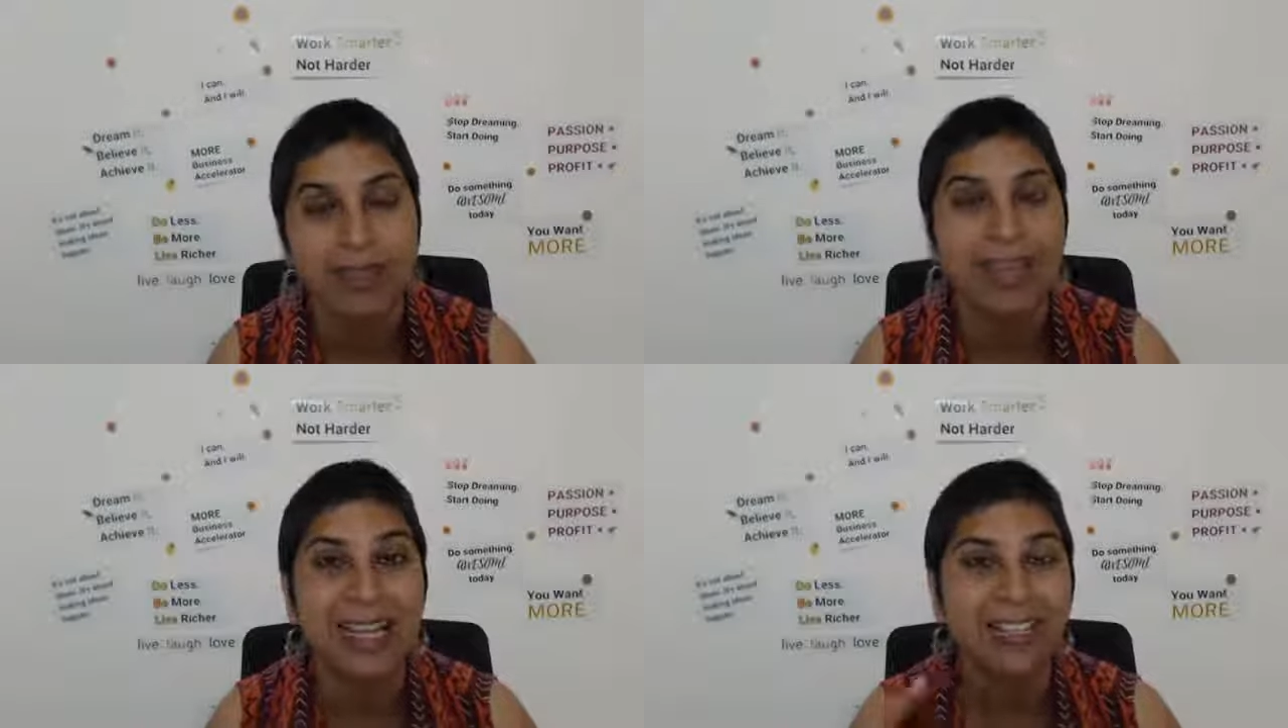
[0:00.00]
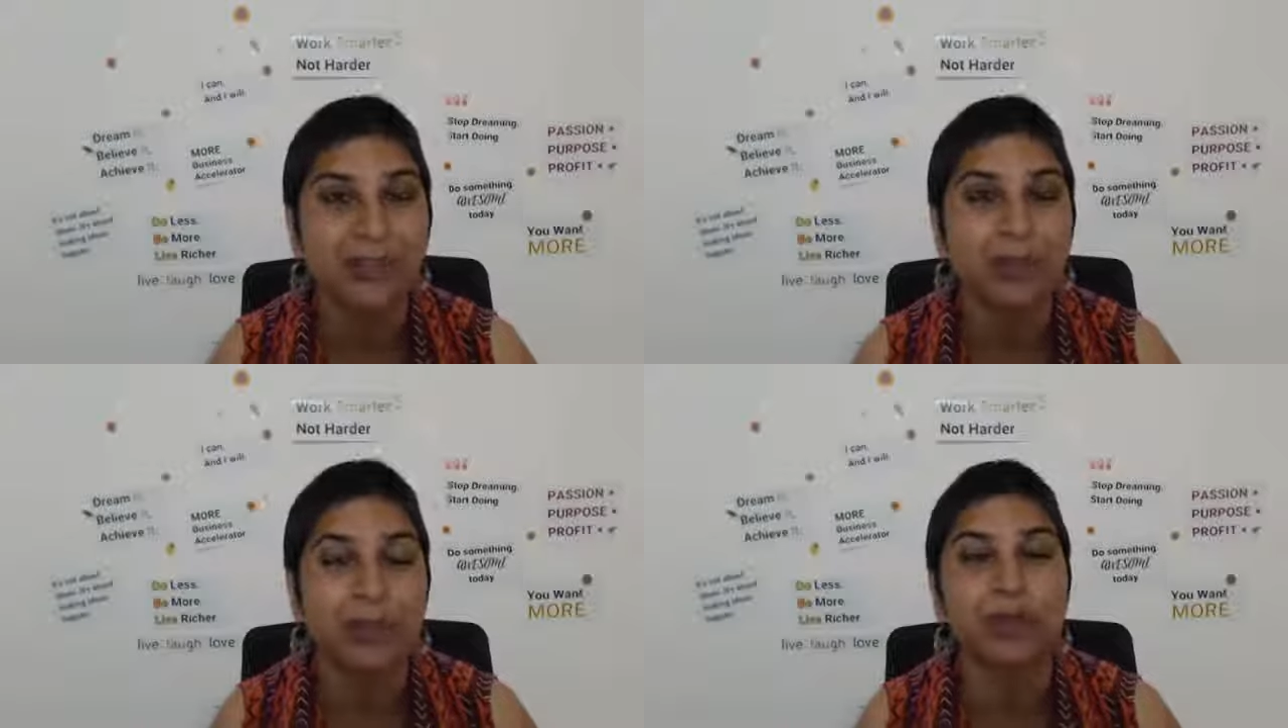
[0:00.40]
That's a
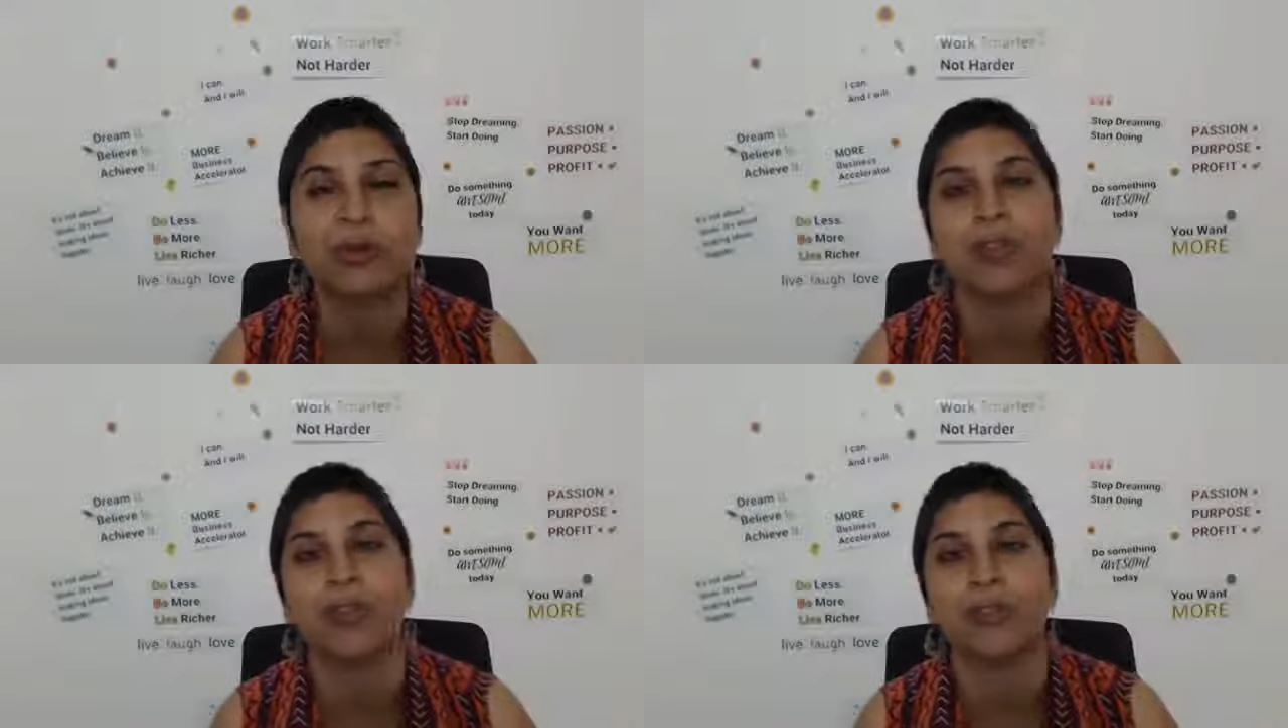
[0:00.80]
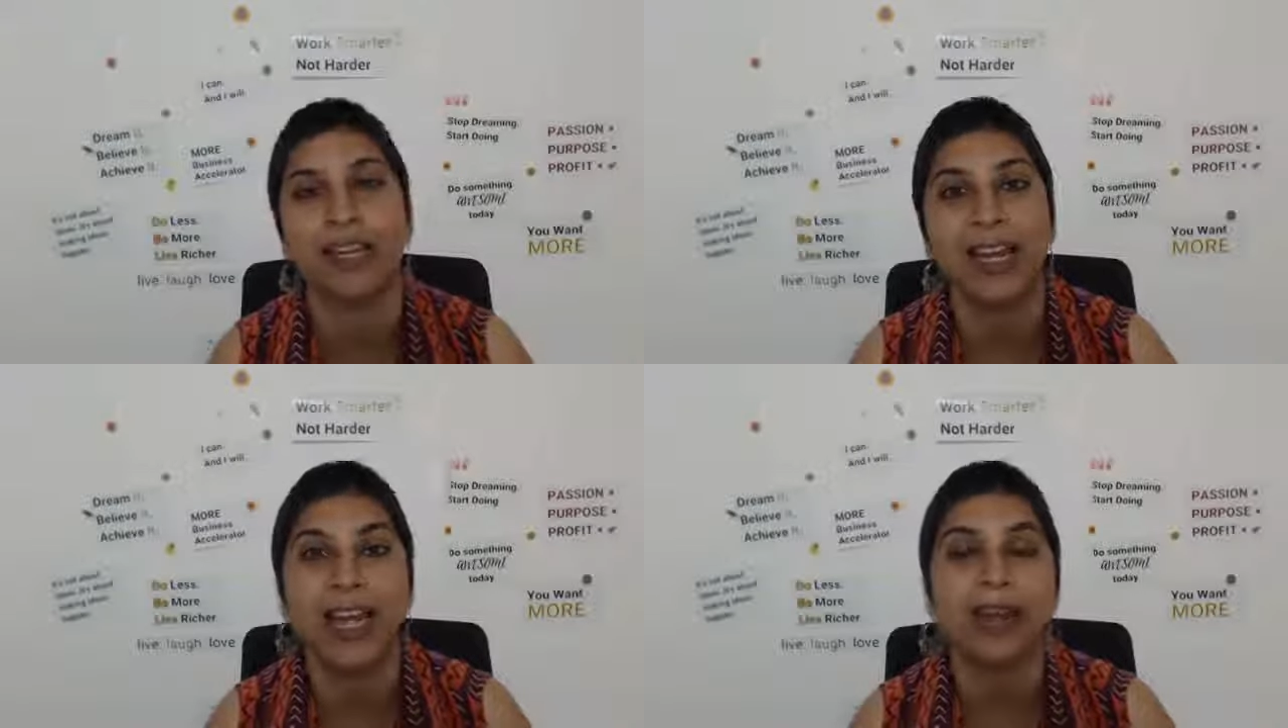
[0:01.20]
good use of the
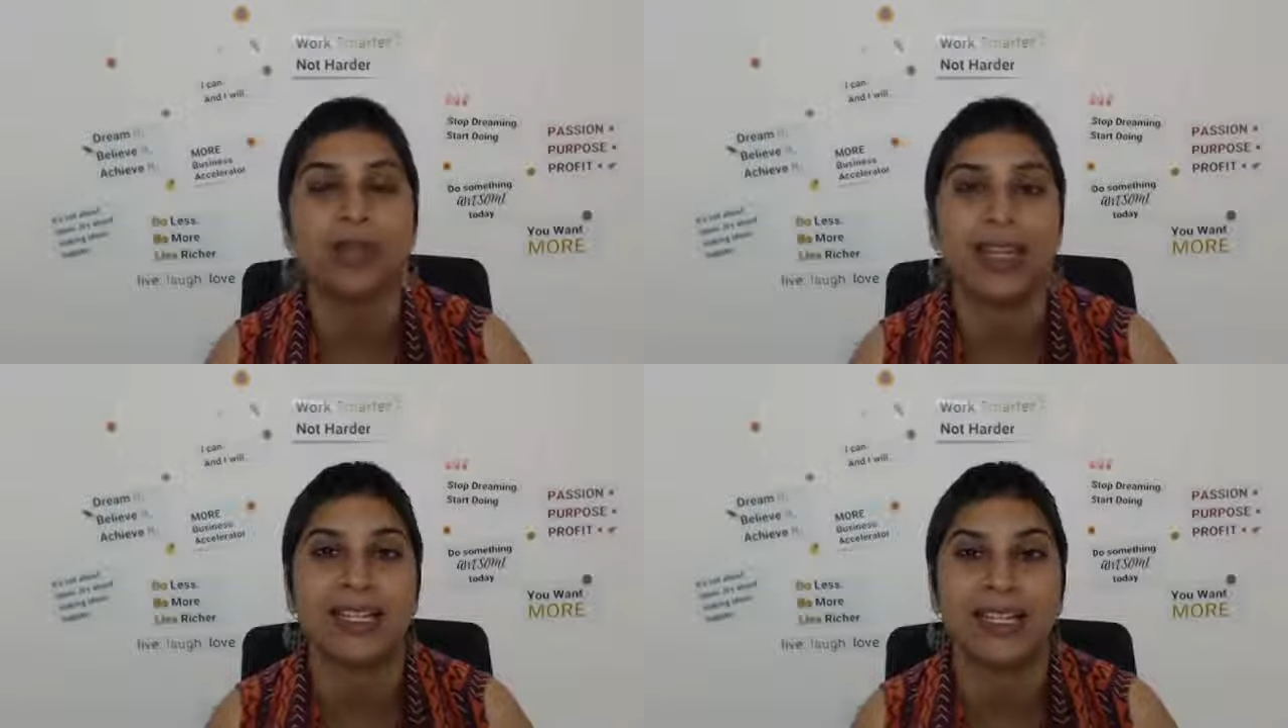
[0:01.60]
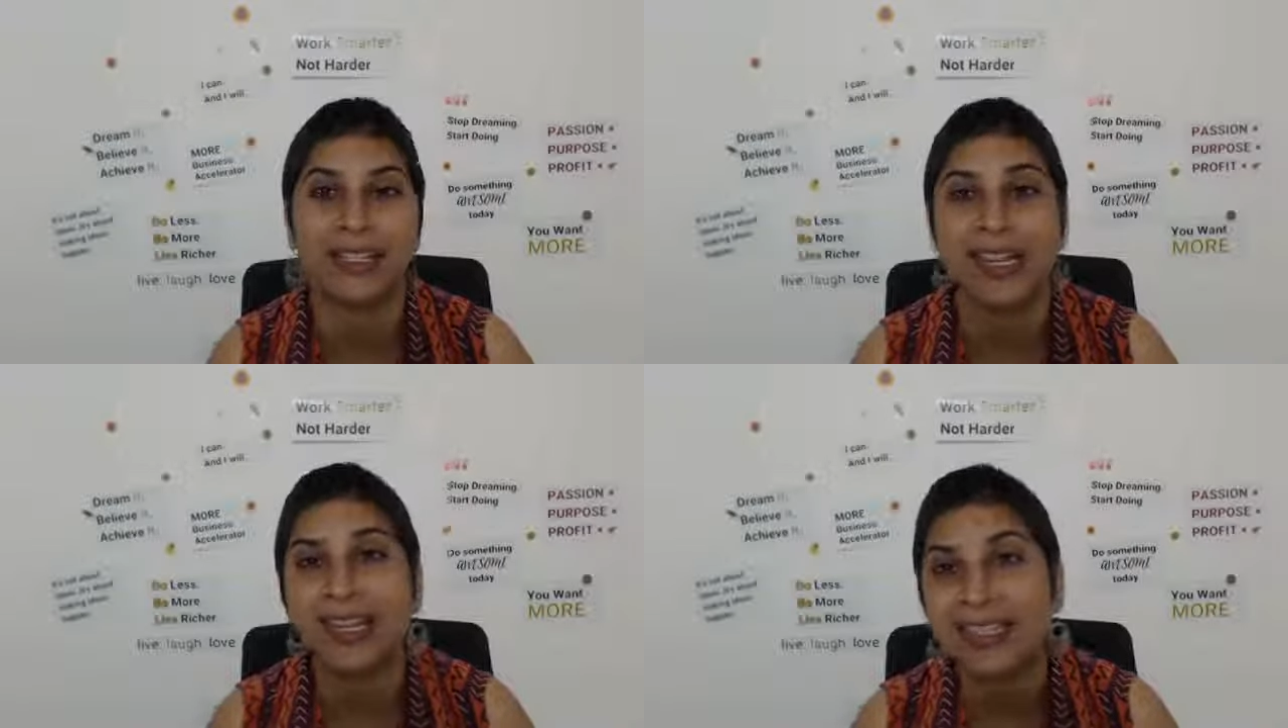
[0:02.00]
layout and
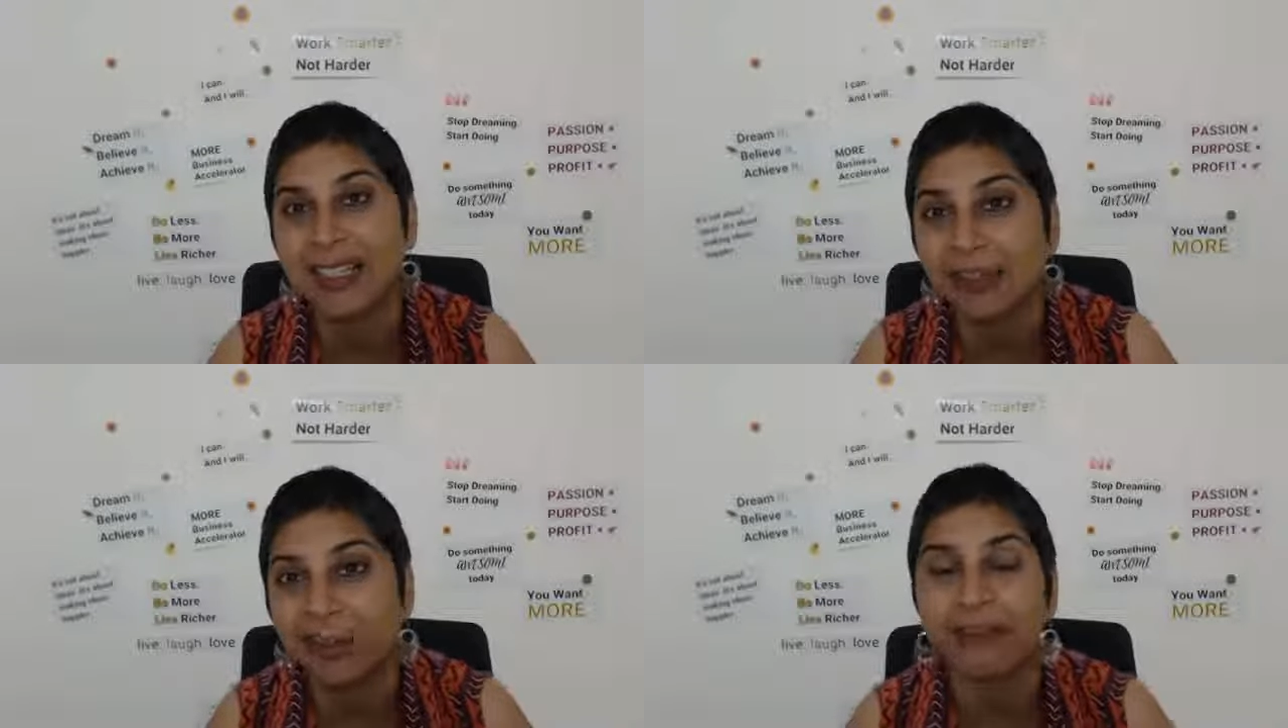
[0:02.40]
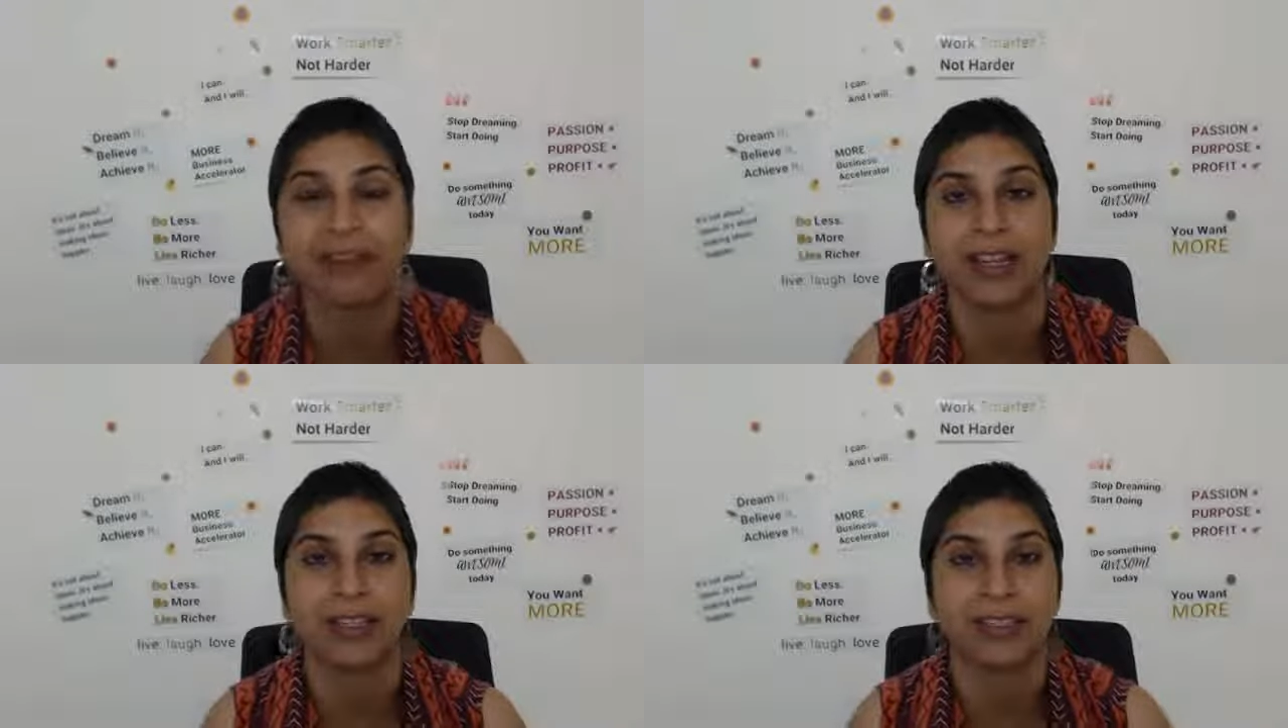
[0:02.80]
designs and
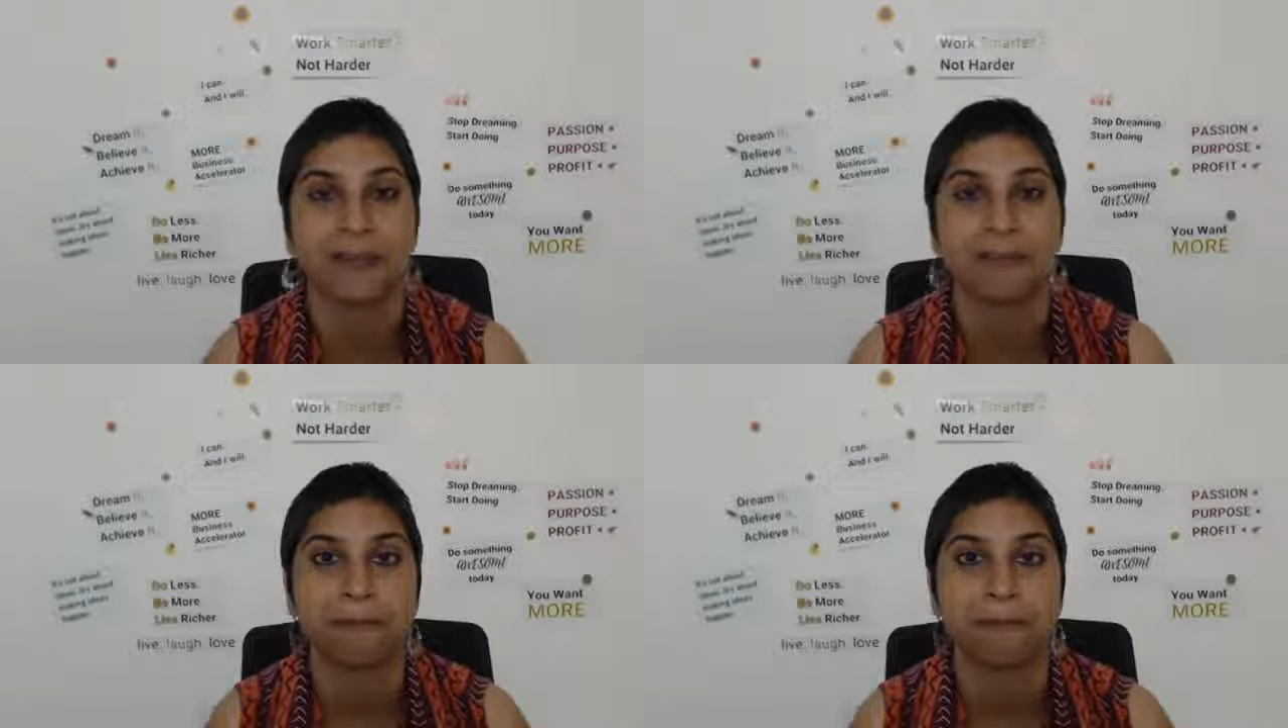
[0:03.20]
graphics.